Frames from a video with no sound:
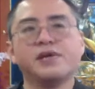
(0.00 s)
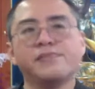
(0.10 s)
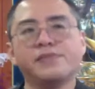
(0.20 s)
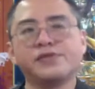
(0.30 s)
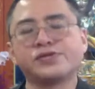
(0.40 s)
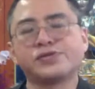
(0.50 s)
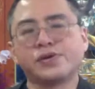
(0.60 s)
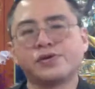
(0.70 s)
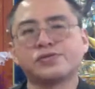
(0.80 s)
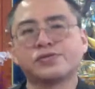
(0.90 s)
major
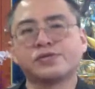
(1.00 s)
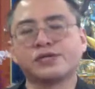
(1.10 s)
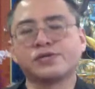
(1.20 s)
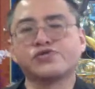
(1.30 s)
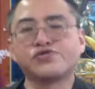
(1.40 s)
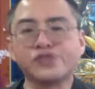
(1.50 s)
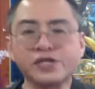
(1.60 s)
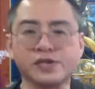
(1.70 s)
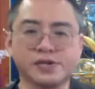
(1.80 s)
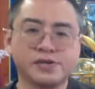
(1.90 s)
source that
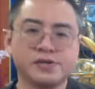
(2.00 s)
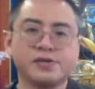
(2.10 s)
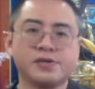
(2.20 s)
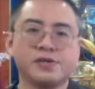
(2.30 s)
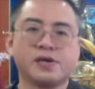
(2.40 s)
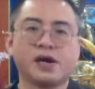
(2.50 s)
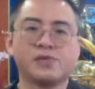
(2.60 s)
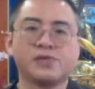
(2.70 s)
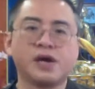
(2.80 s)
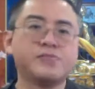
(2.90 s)
trigger
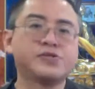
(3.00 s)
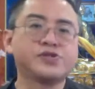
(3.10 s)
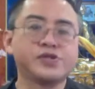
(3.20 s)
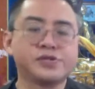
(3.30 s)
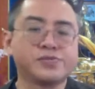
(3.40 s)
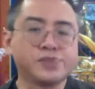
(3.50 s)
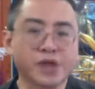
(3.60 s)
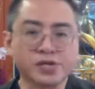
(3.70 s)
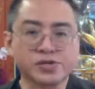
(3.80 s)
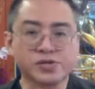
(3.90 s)
our habituated
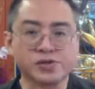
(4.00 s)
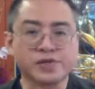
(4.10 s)
reaction of